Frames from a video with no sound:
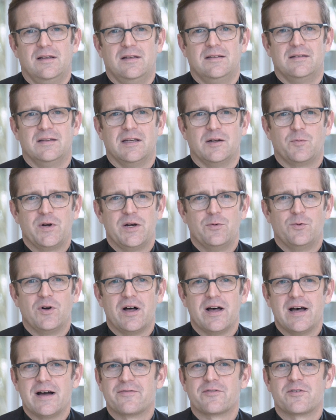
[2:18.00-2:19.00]
that we will
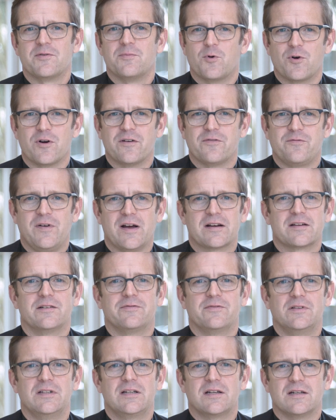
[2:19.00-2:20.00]
ever more
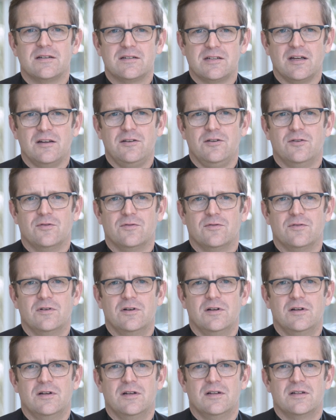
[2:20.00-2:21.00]
effectively continue
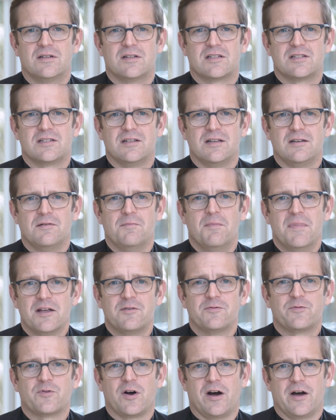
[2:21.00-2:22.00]
to send
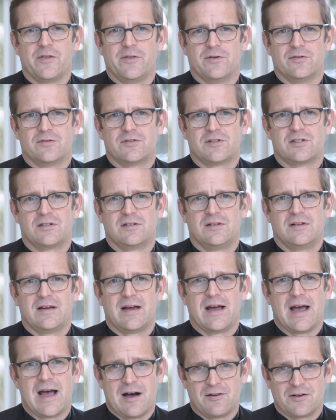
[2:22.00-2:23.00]
men for others
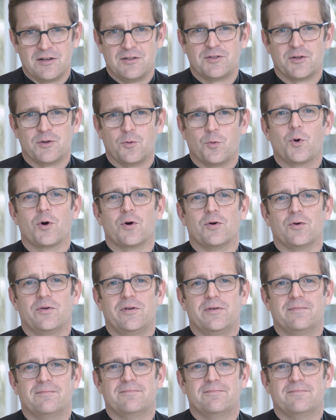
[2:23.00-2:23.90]
out into the world.